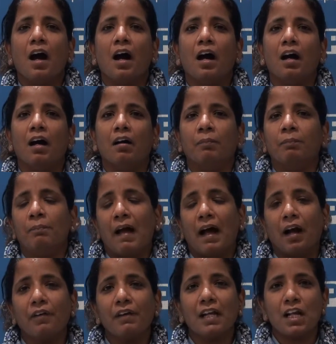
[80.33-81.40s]

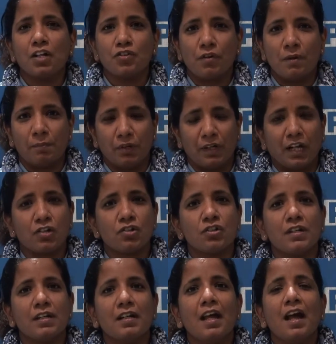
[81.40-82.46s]
agricultural
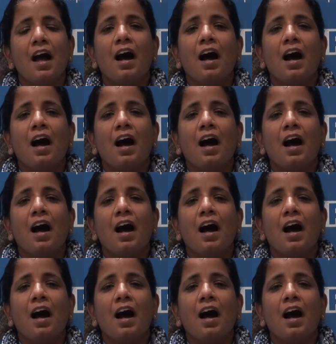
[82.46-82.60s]
production